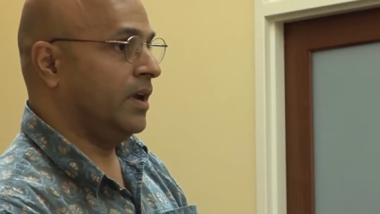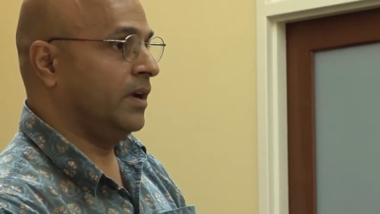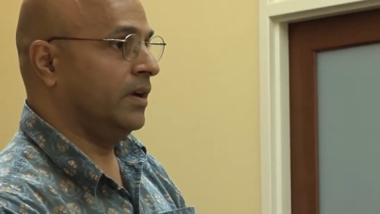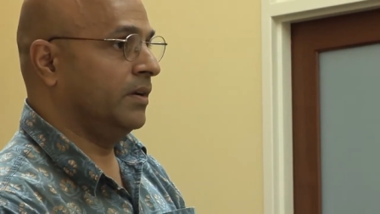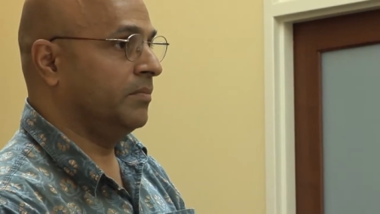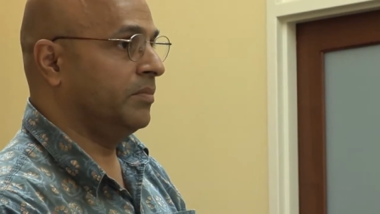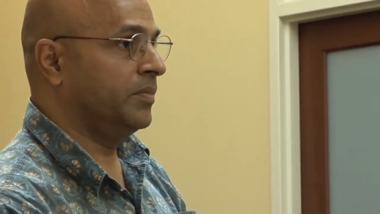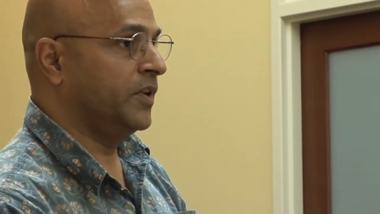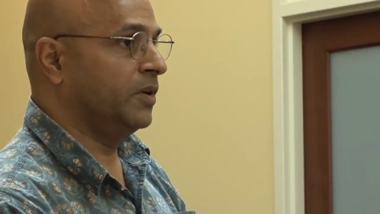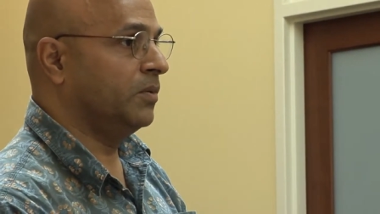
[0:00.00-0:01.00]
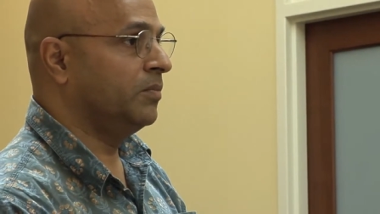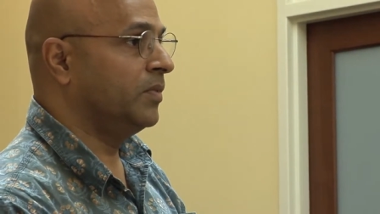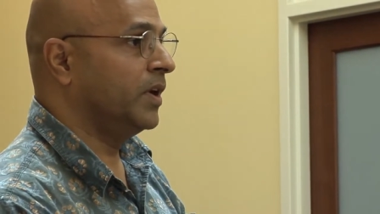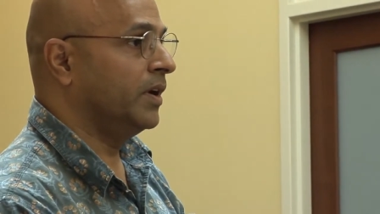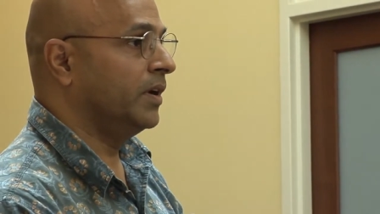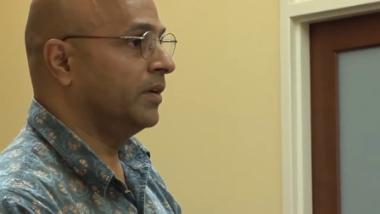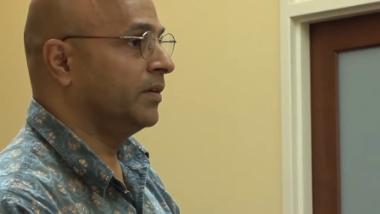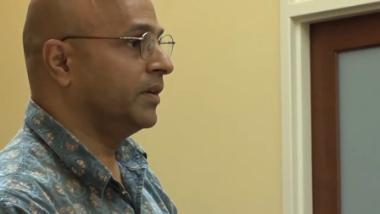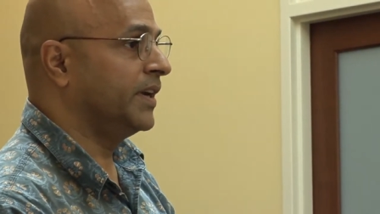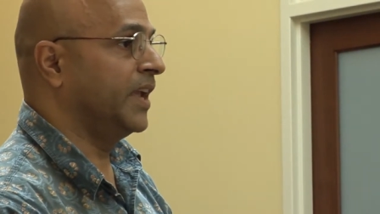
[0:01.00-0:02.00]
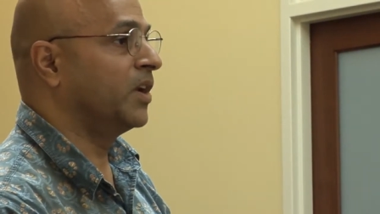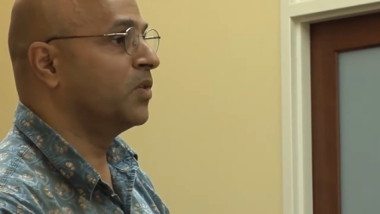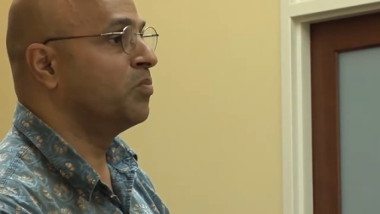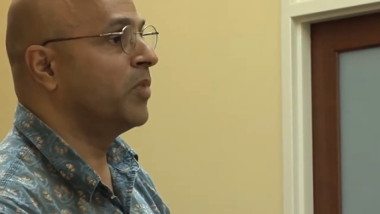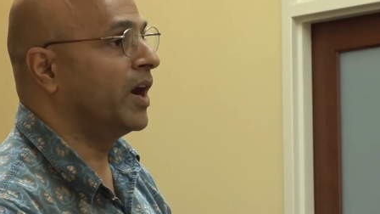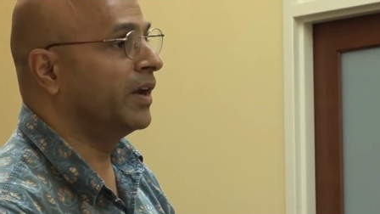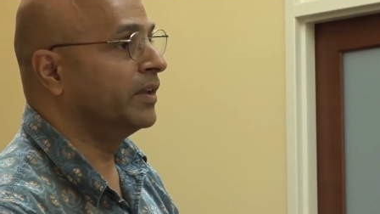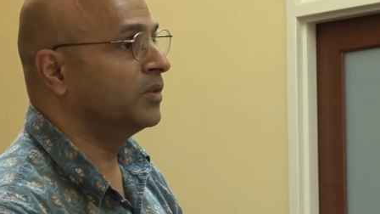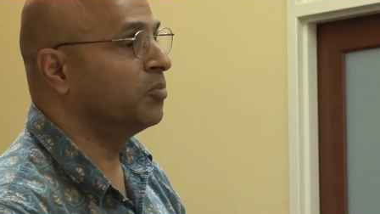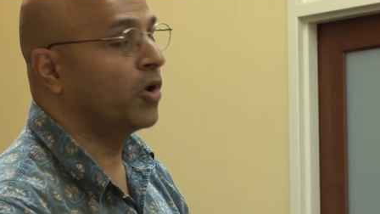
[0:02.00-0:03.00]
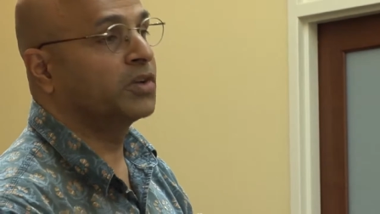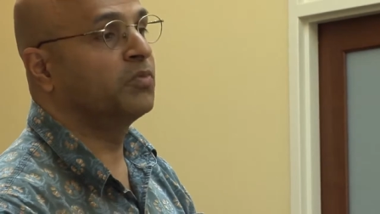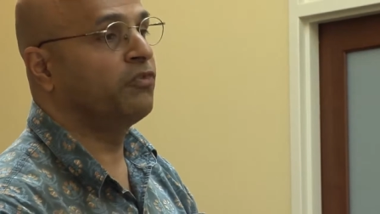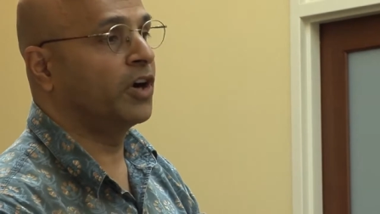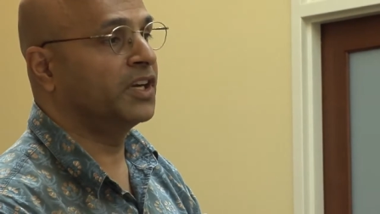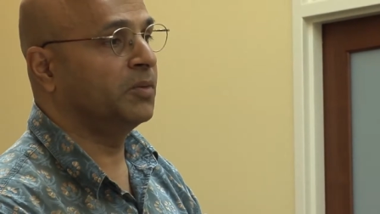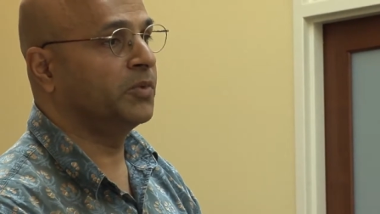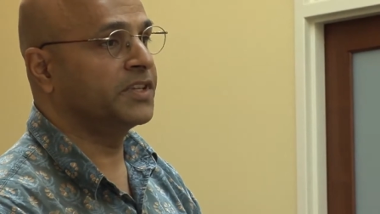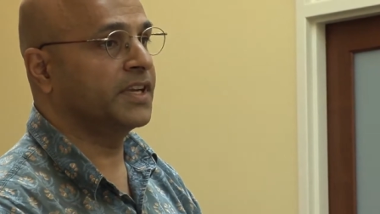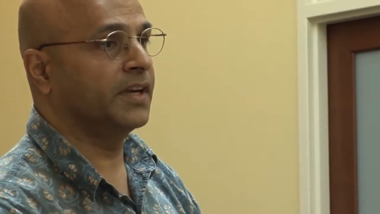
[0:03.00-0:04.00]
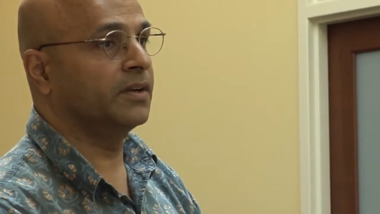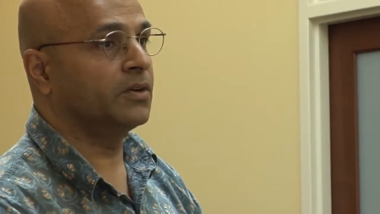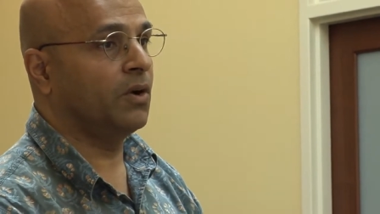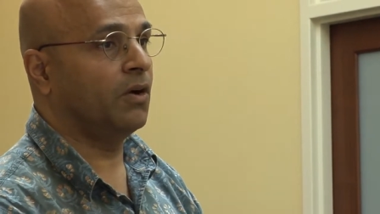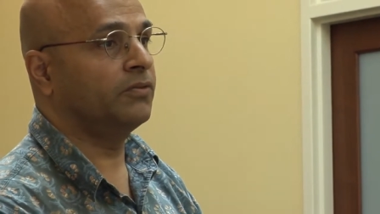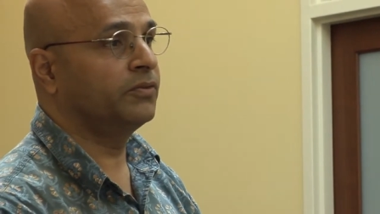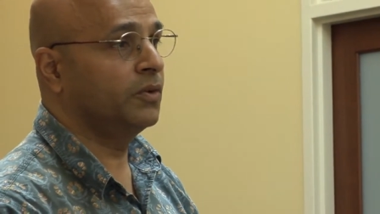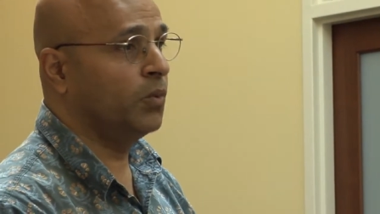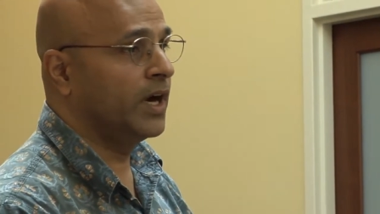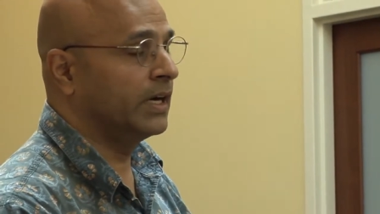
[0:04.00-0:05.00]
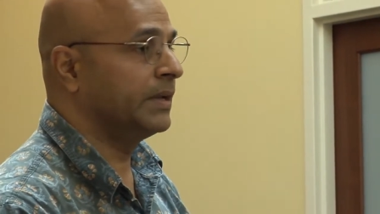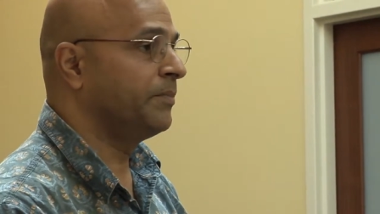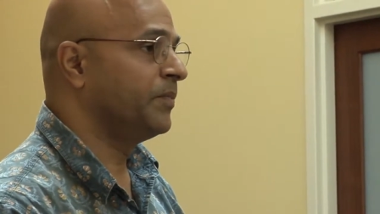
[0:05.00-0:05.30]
uh, you know, uh, taken by the bottom 40% of the world.